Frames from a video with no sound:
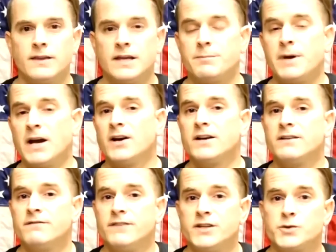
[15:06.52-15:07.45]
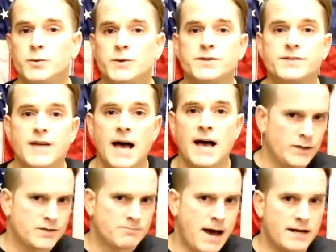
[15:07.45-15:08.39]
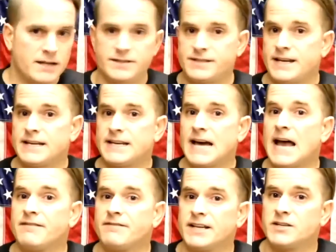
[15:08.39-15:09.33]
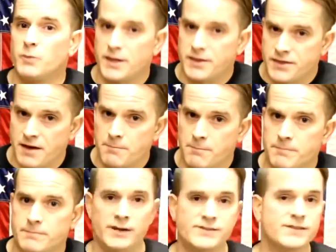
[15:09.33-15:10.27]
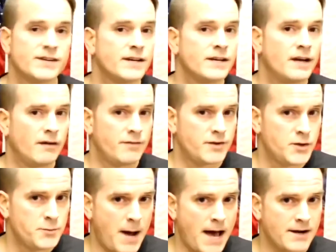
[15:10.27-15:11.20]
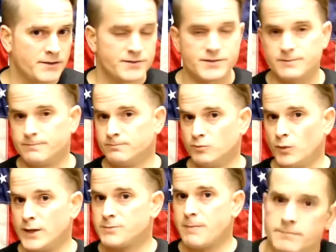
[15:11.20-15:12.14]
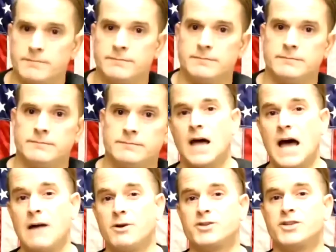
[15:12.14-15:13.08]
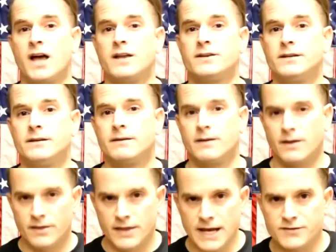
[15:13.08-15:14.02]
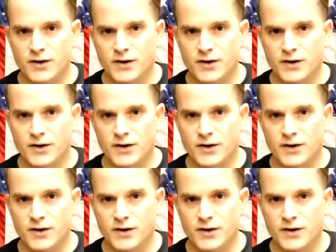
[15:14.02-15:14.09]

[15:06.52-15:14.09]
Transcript: The important question to ask now is, of the two models, which model predicts these results and which model is in conflict with them?